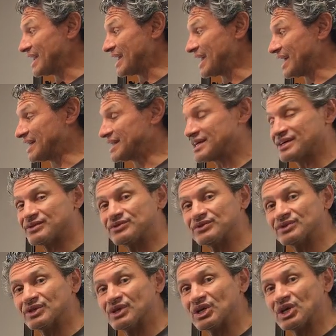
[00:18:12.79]
And
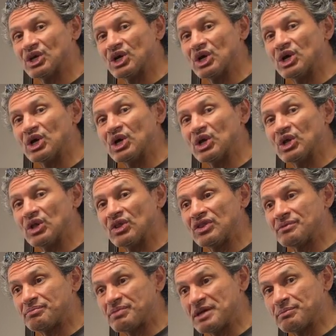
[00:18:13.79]
if
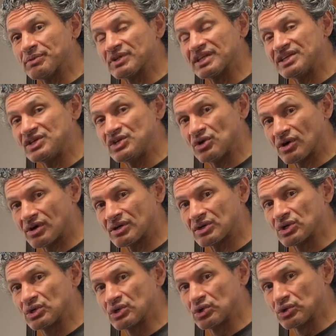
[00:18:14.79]
the people in your
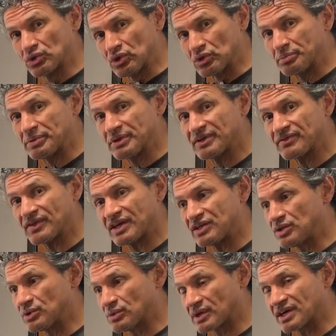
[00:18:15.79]
group that
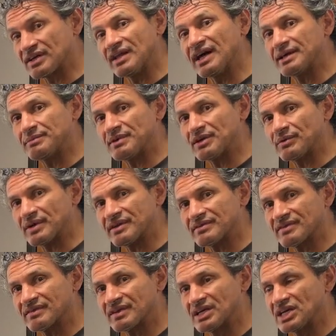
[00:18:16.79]
you were climbing
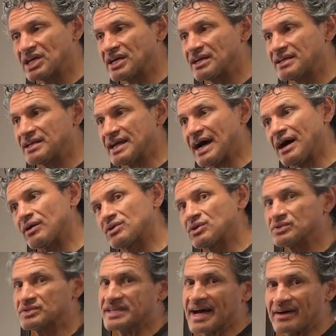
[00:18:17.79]
with now
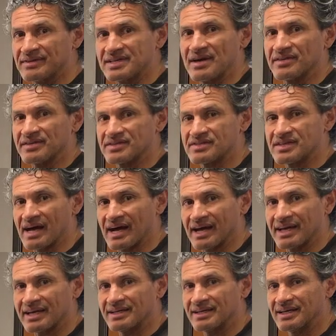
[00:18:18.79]
go down the other
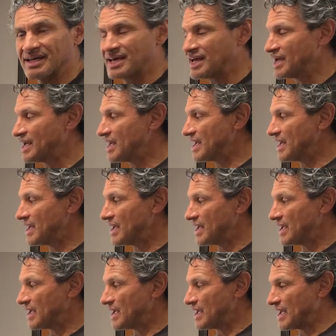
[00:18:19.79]
side,
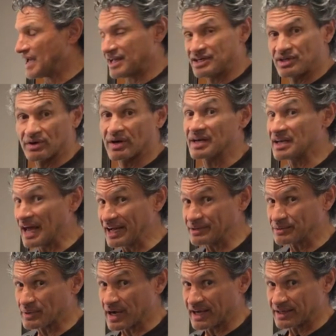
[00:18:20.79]
and you're a light
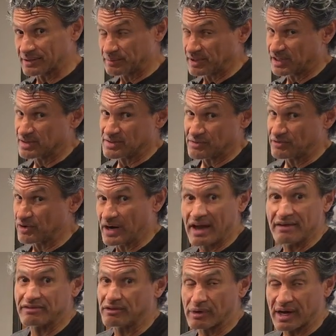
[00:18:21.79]
rider, because if you're a
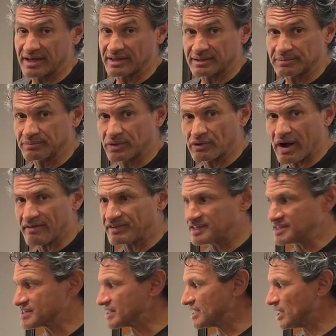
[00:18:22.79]
heavy rider,
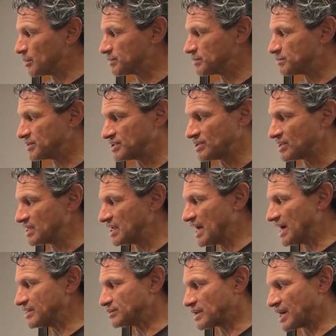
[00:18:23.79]
gravity's going to help you, but you're a
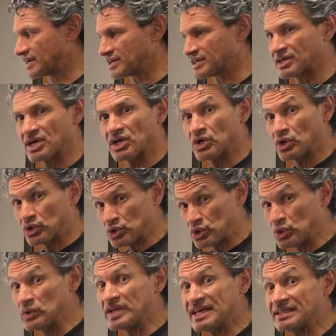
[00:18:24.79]
light rider,
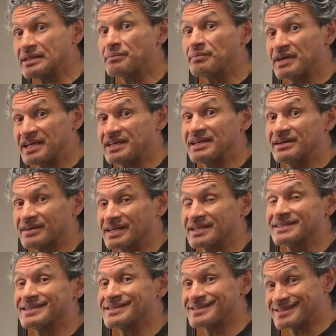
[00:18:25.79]
you need the big gearing
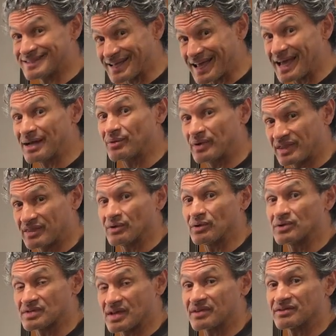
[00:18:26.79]
to stay with
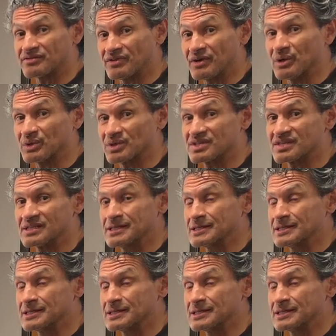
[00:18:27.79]
those other folks.